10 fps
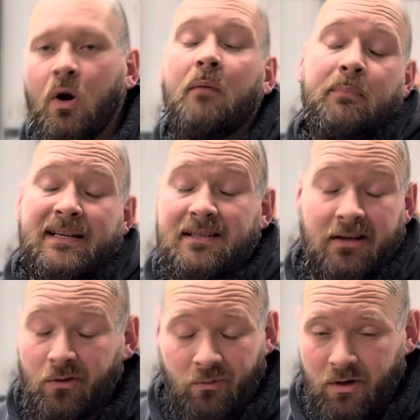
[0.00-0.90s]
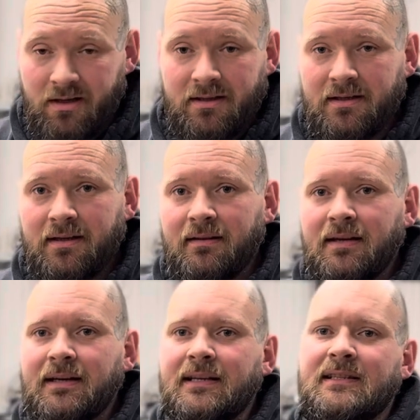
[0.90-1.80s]
basically all the work
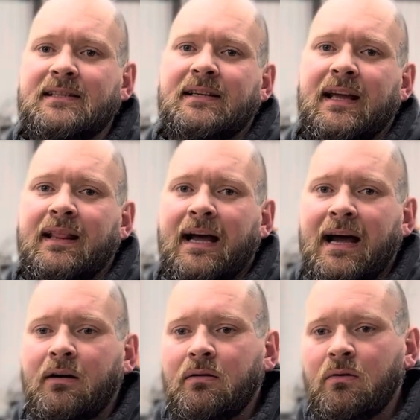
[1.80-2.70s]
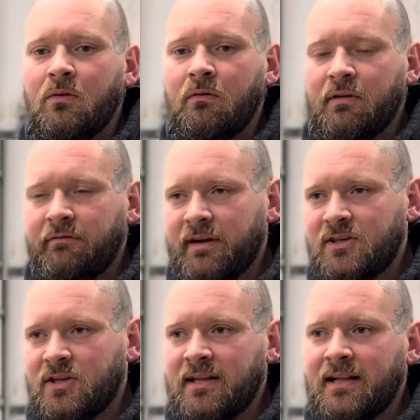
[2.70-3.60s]
that needs to get that over the
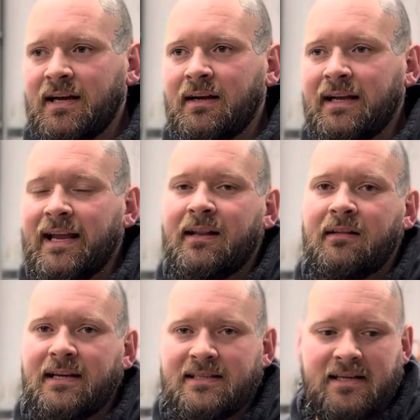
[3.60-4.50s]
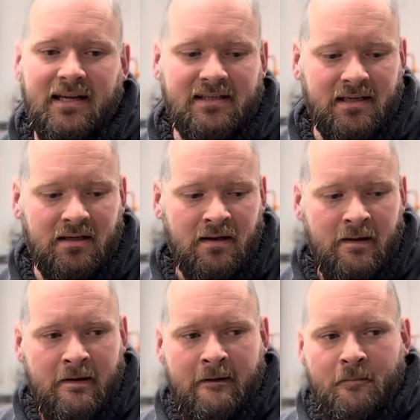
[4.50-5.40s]
finish line. That, again, like I say, that's a
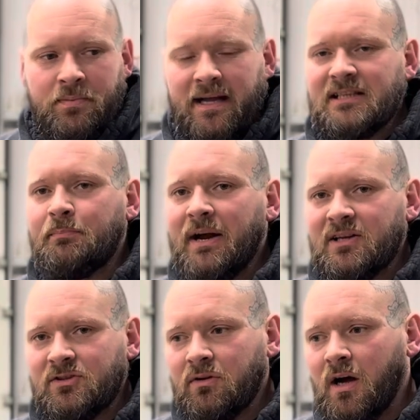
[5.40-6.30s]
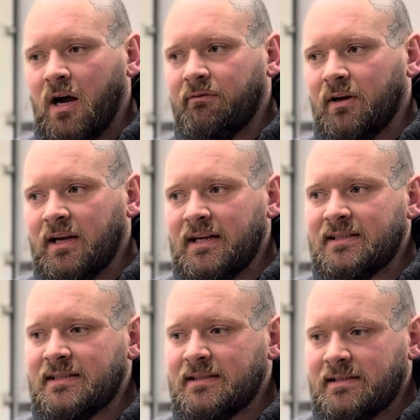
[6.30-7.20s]
personal car for
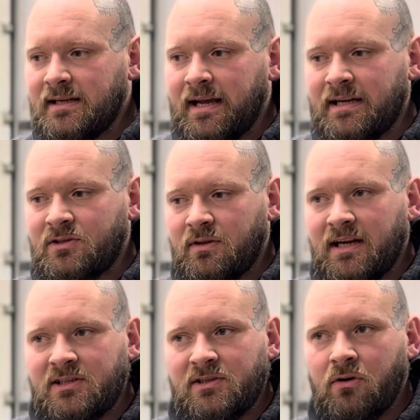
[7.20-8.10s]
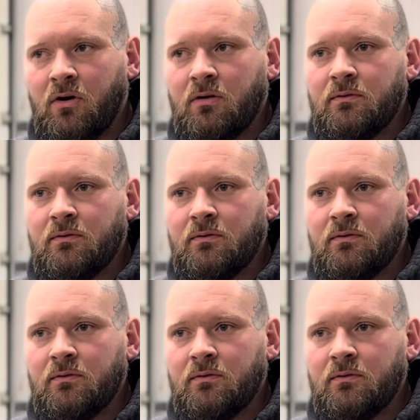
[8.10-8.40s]
Chris, so that's not,